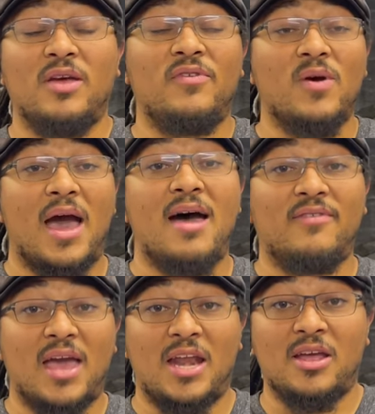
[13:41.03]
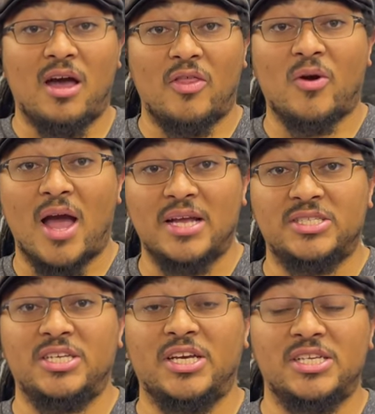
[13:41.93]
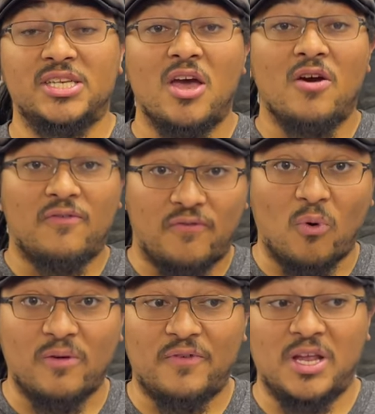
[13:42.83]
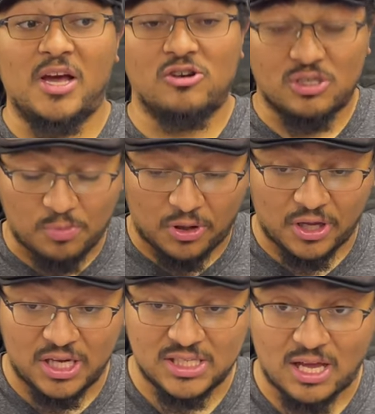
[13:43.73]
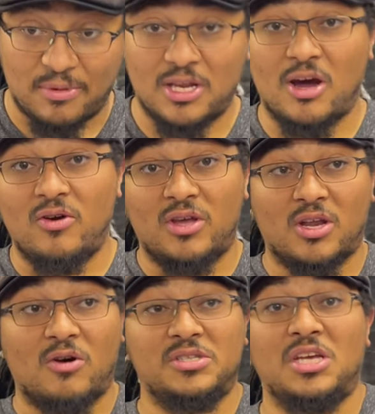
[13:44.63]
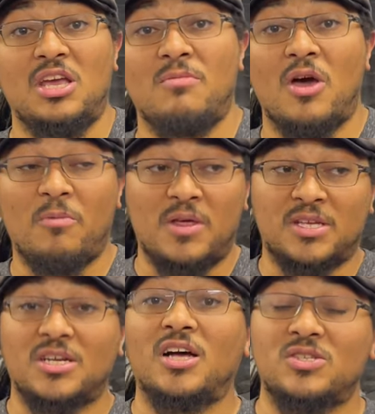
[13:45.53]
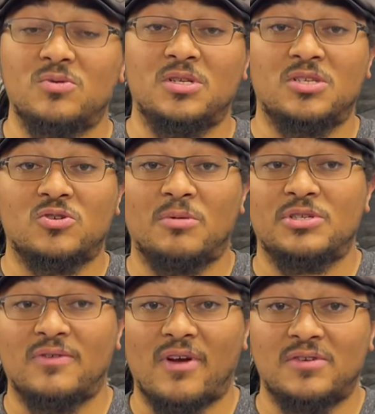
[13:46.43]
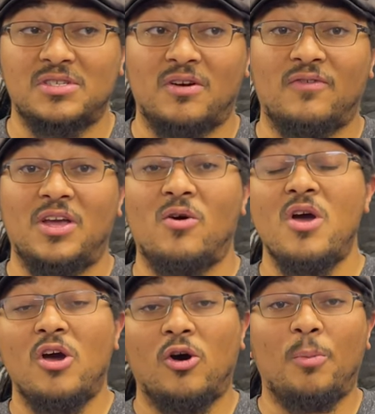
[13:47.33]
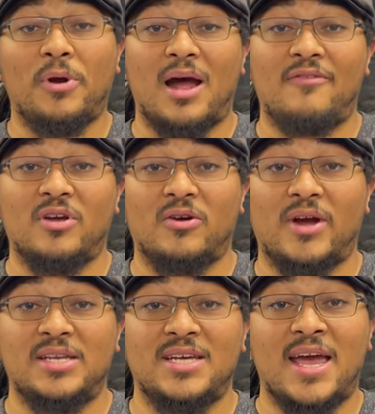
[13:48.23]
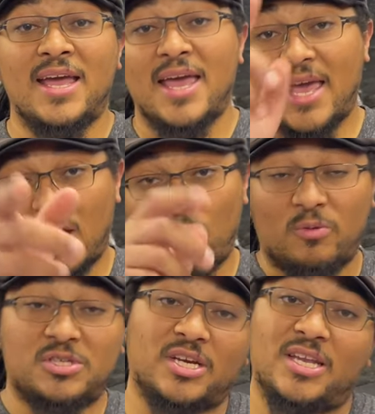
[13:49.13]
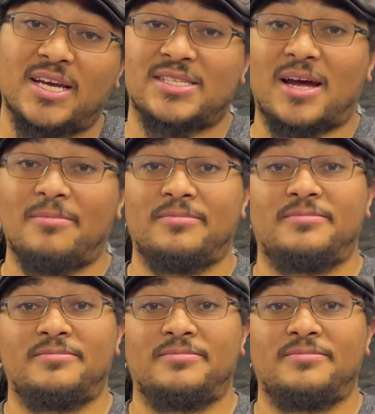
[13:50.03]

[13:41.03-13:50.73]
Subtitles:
If you have any other ideas for videos, please let me know. You can always email me. That's also in the description of every single video. Hope you're having a great day, and we will check you next time.